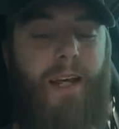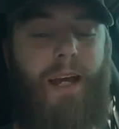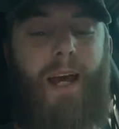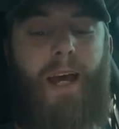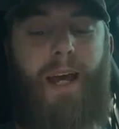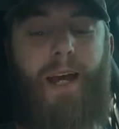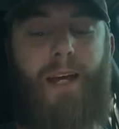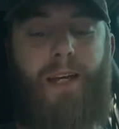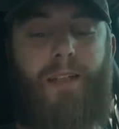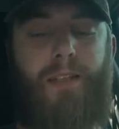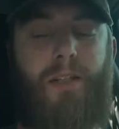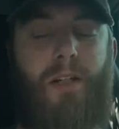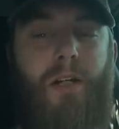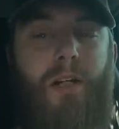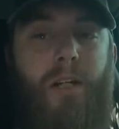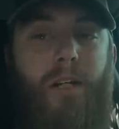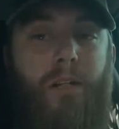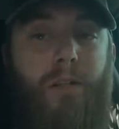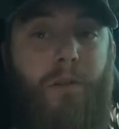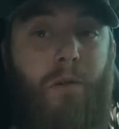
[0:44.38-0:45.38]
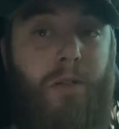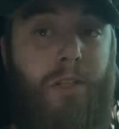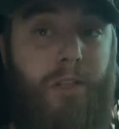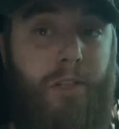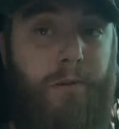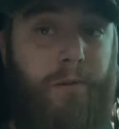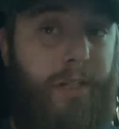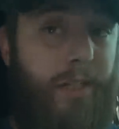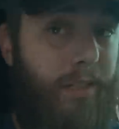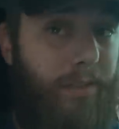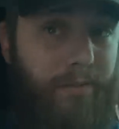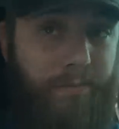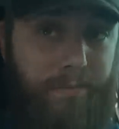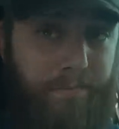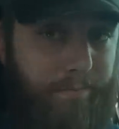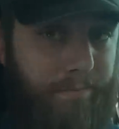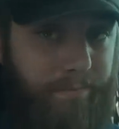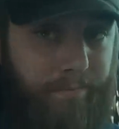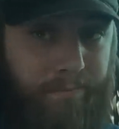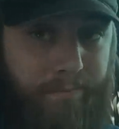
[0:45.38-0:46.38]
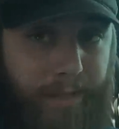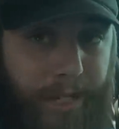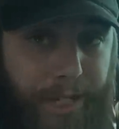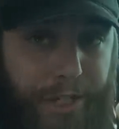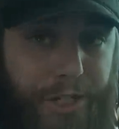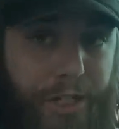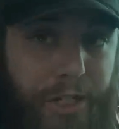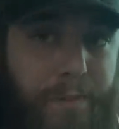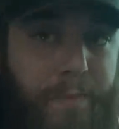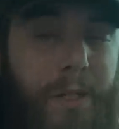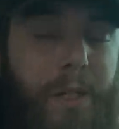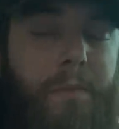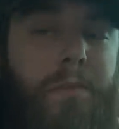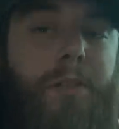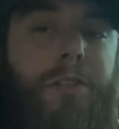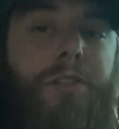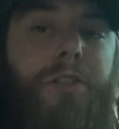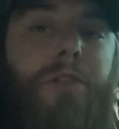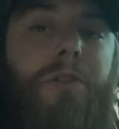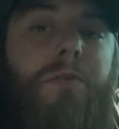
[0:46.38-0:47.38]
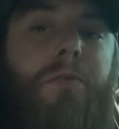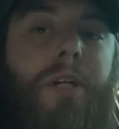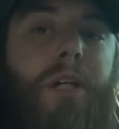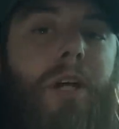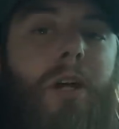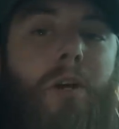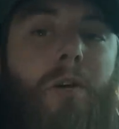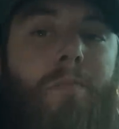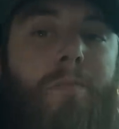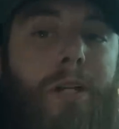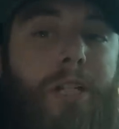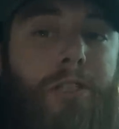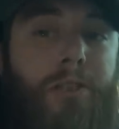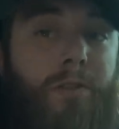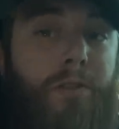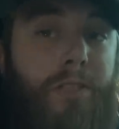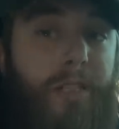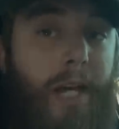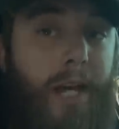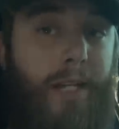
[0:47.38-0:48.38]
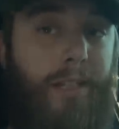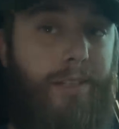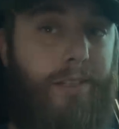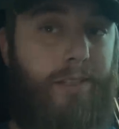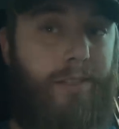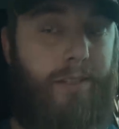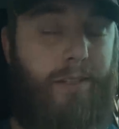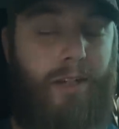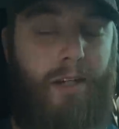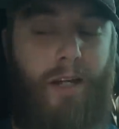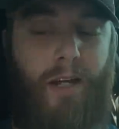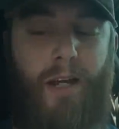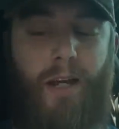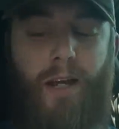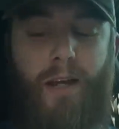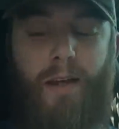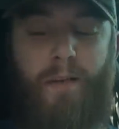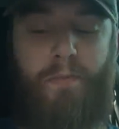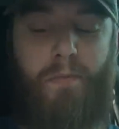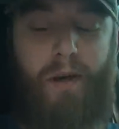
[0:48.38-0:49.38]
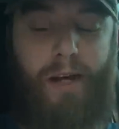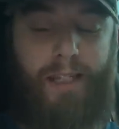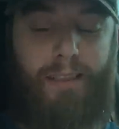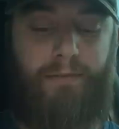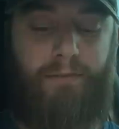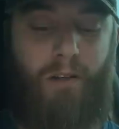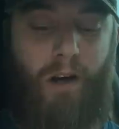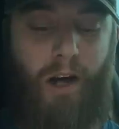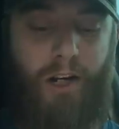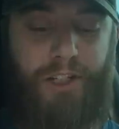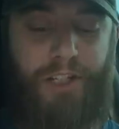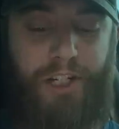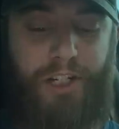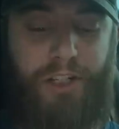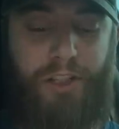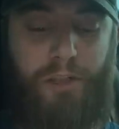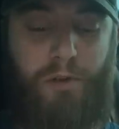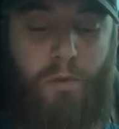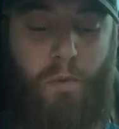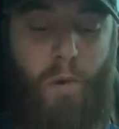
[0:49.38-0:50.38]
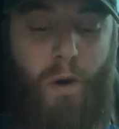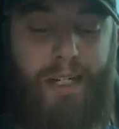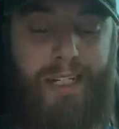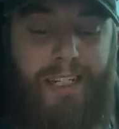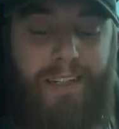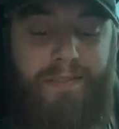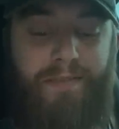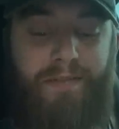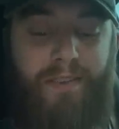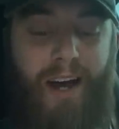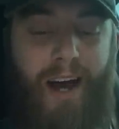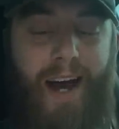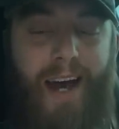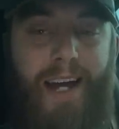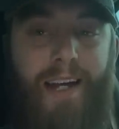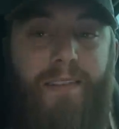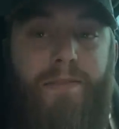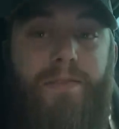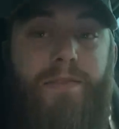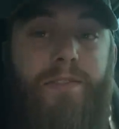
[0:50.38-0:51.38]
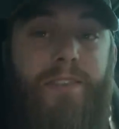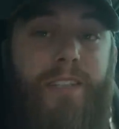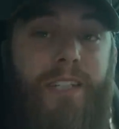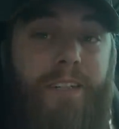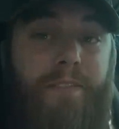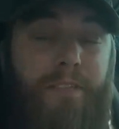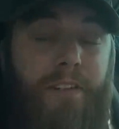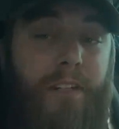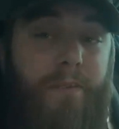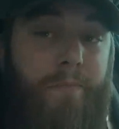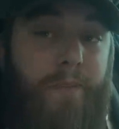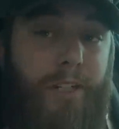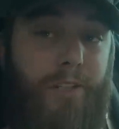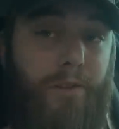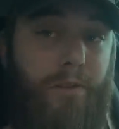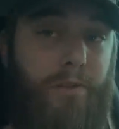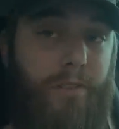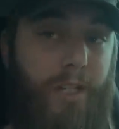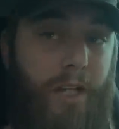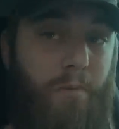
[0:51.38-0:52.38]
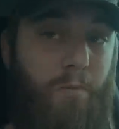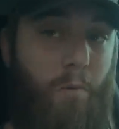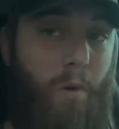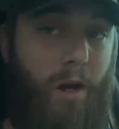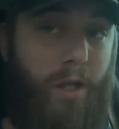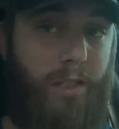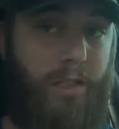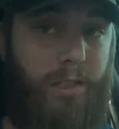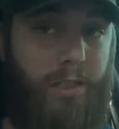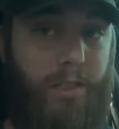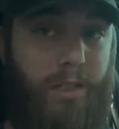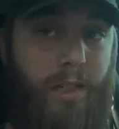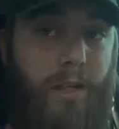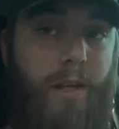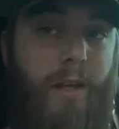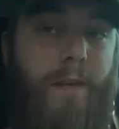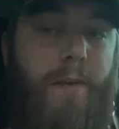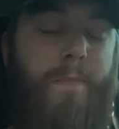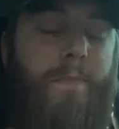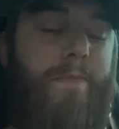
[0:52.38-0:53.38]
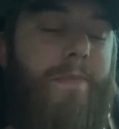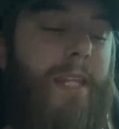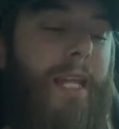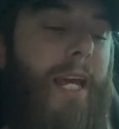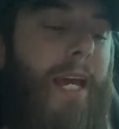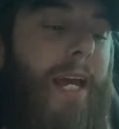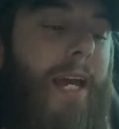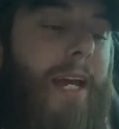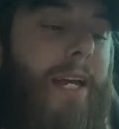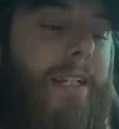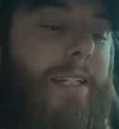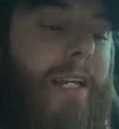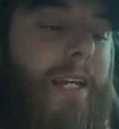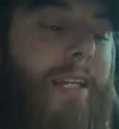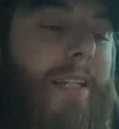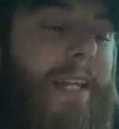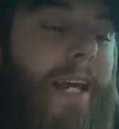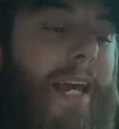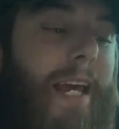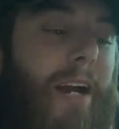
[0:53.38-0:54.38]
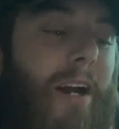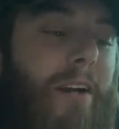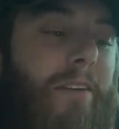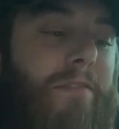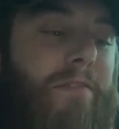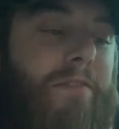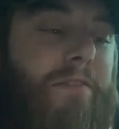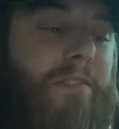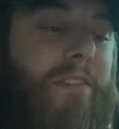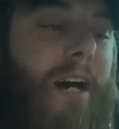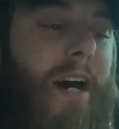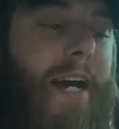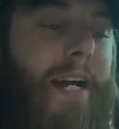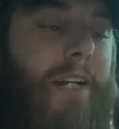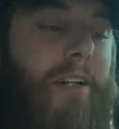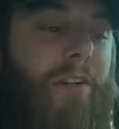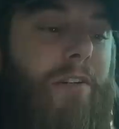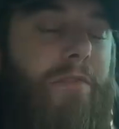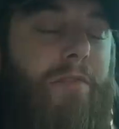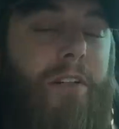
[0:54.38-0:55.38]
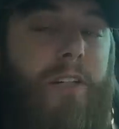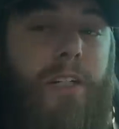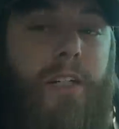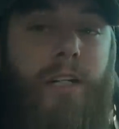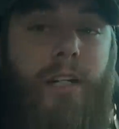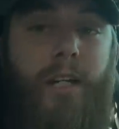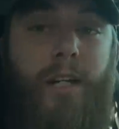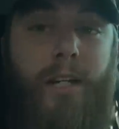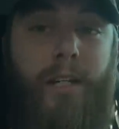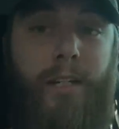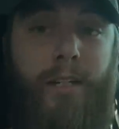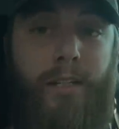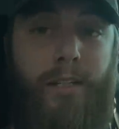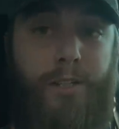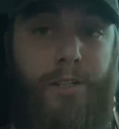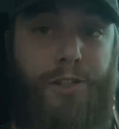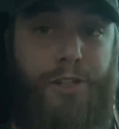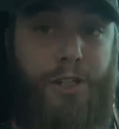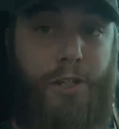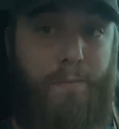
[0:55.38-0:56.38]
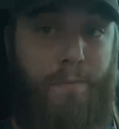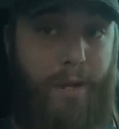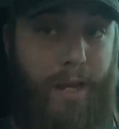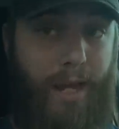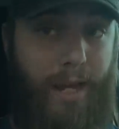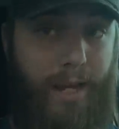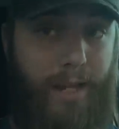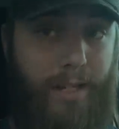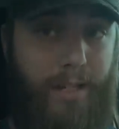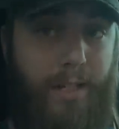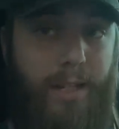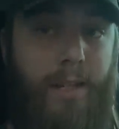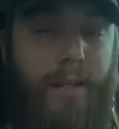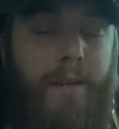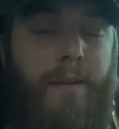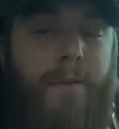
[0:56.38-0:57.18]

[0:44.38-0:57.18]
and north korea they should be able to do you know missile tests but launching 25 different missiles at once and they are flying over japan